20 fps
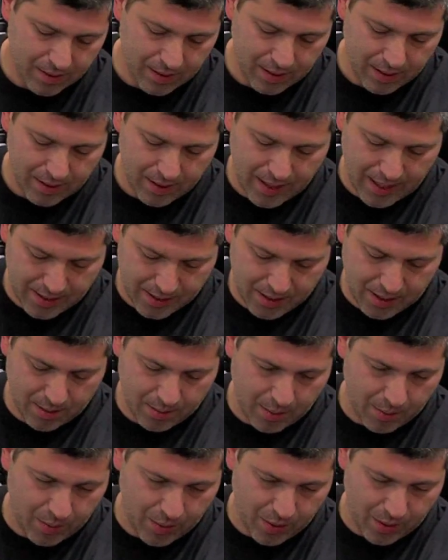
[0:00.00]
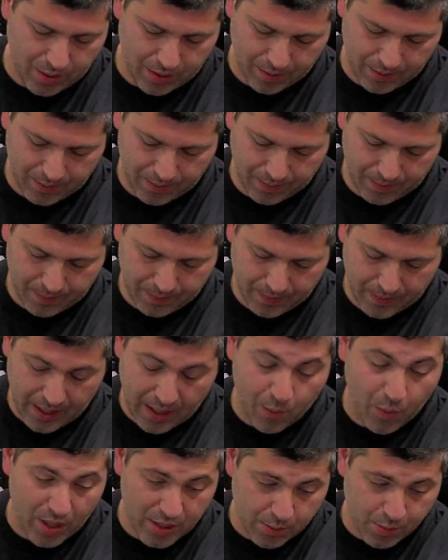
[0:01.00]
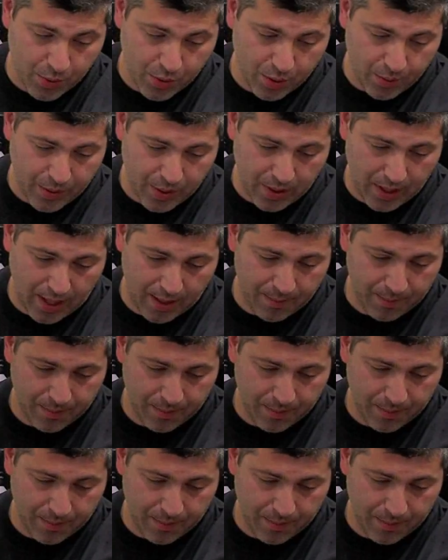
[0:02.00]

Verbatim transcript: how to deal with clients and how to communicate with